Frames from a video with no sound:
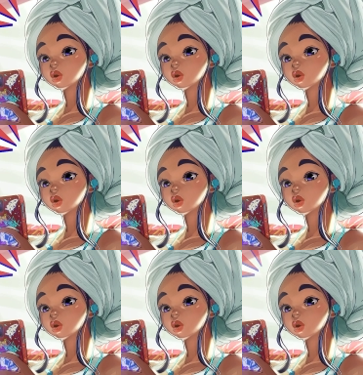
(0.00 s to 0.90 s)

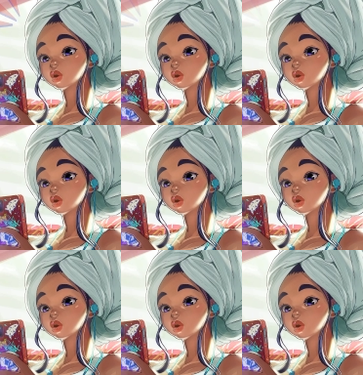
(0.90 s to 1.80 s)

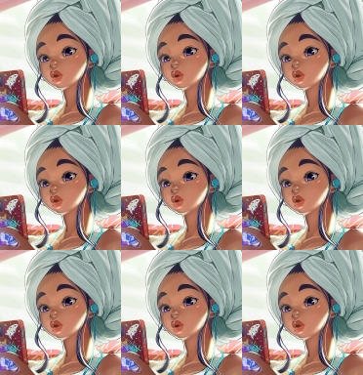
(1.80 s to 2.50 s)
Nobody speaks.